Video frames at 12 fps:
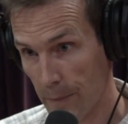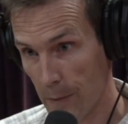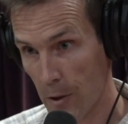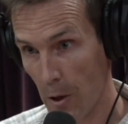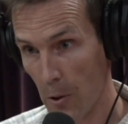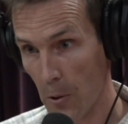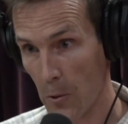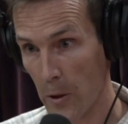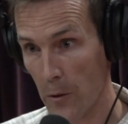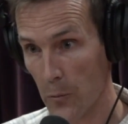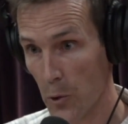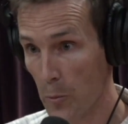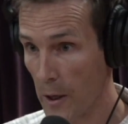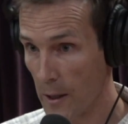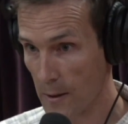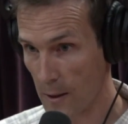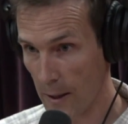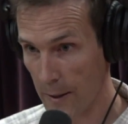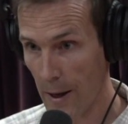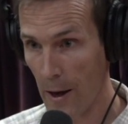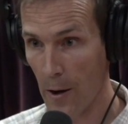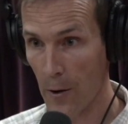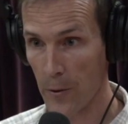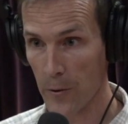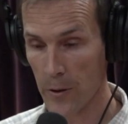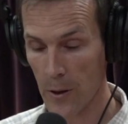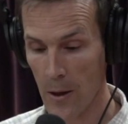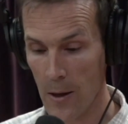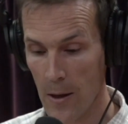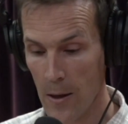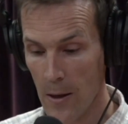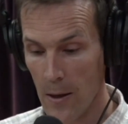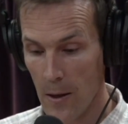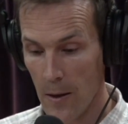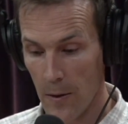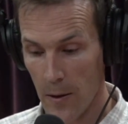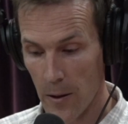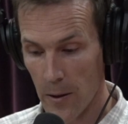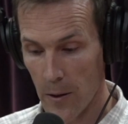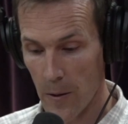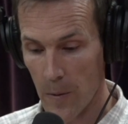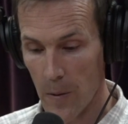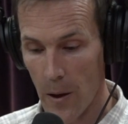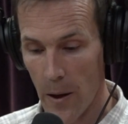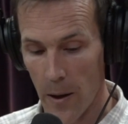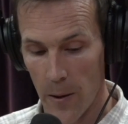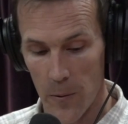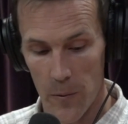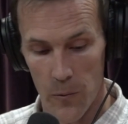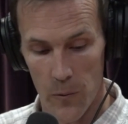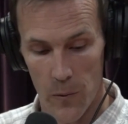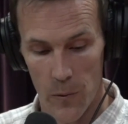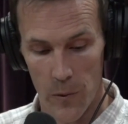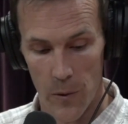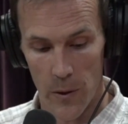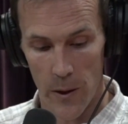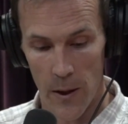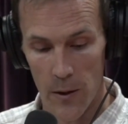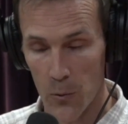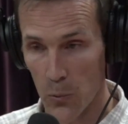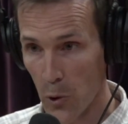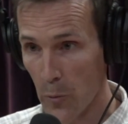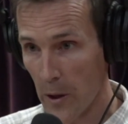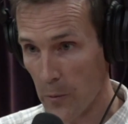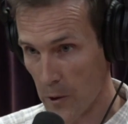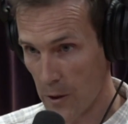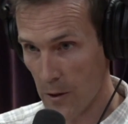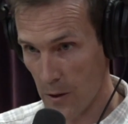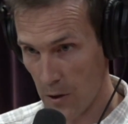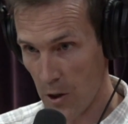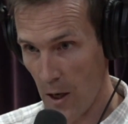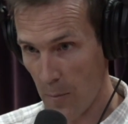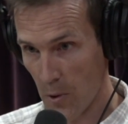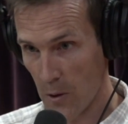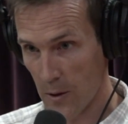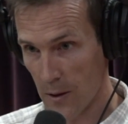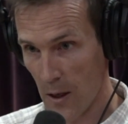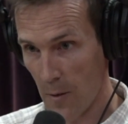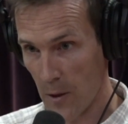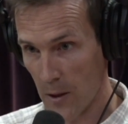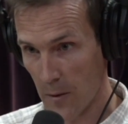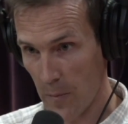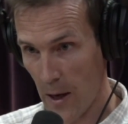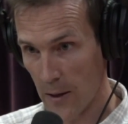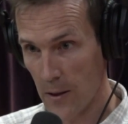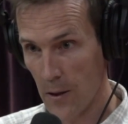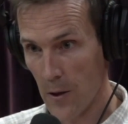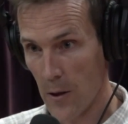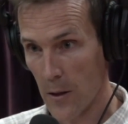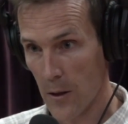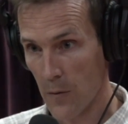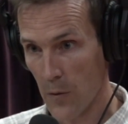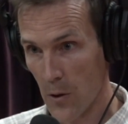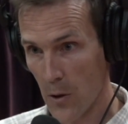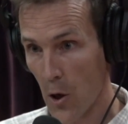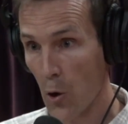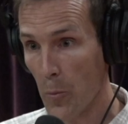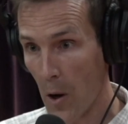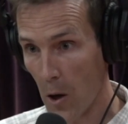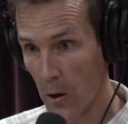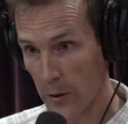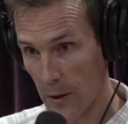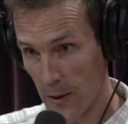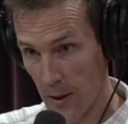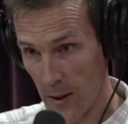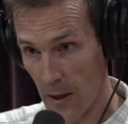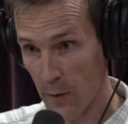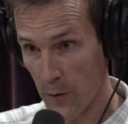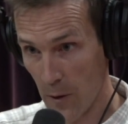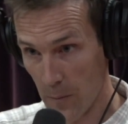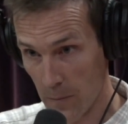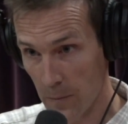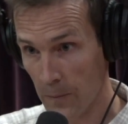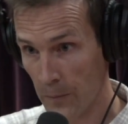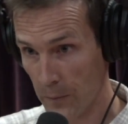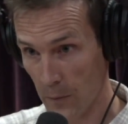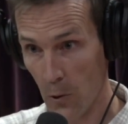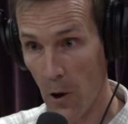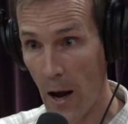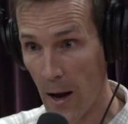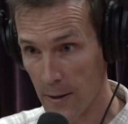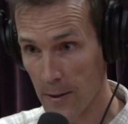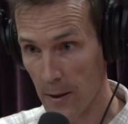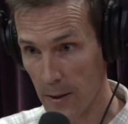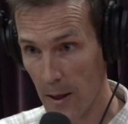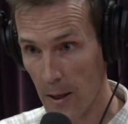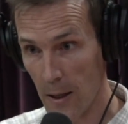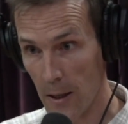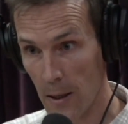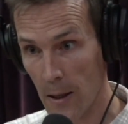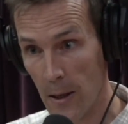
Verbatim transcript: So in ruminants like cows, the uh, in the rumen, which is a chamber in the stomach, the bacteria convert cobalt that they get from grass that they eat